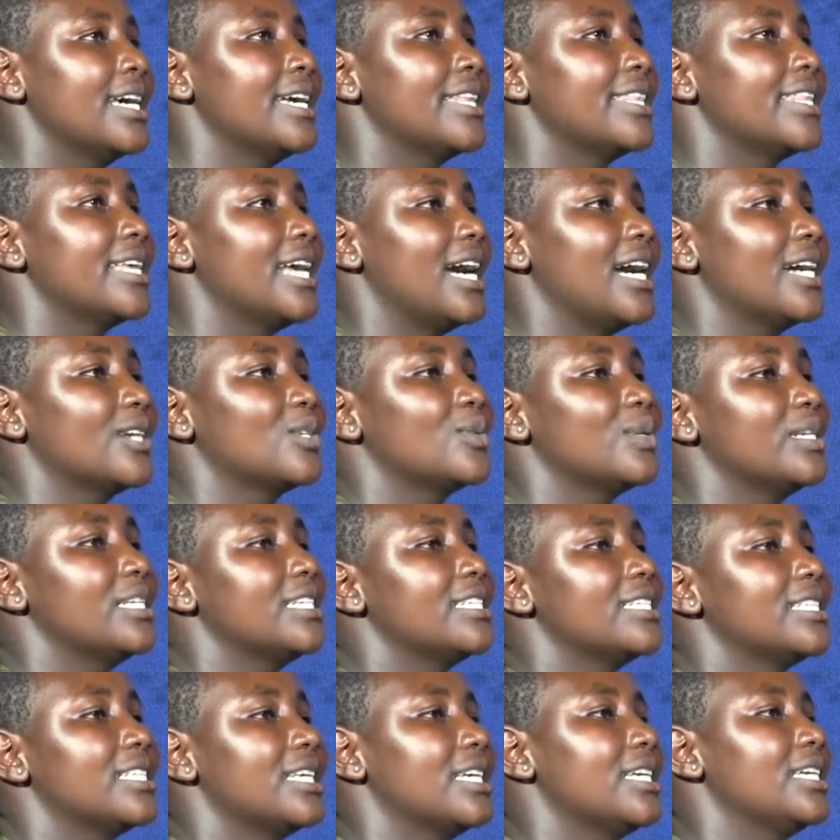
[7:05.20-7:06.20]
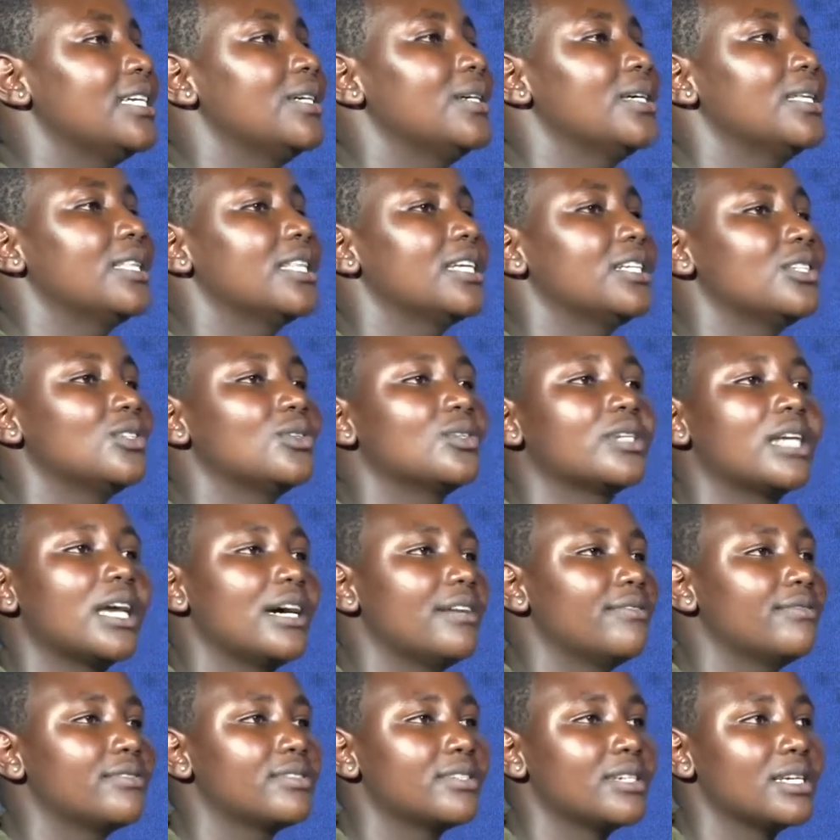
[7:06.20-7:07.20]
they actually say they don't
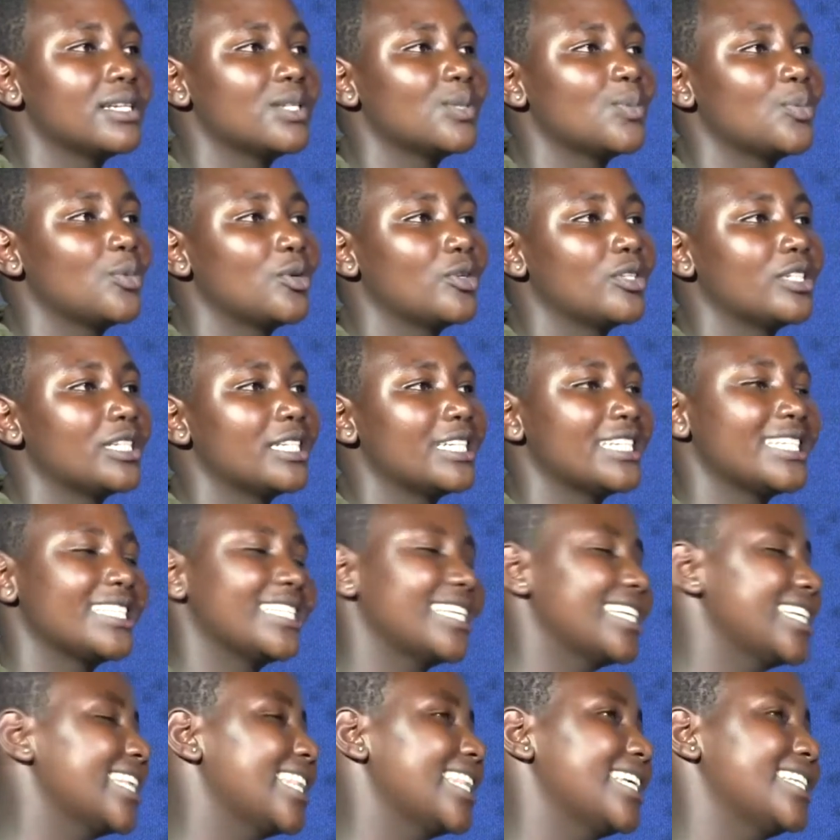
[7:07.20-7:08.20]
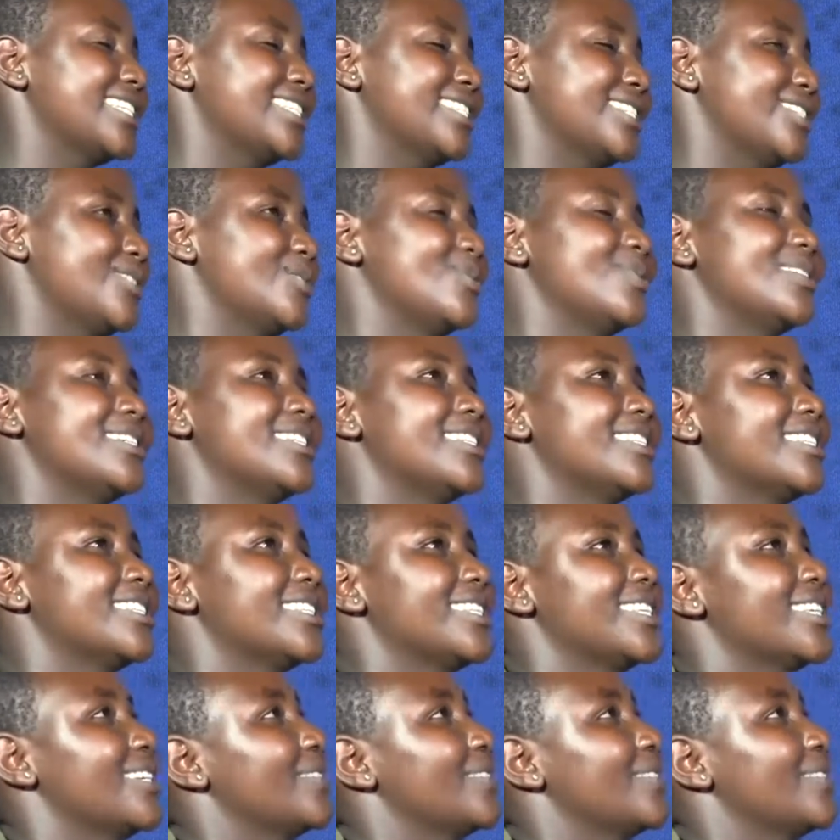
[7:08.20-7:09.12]
have transport, understanding that students,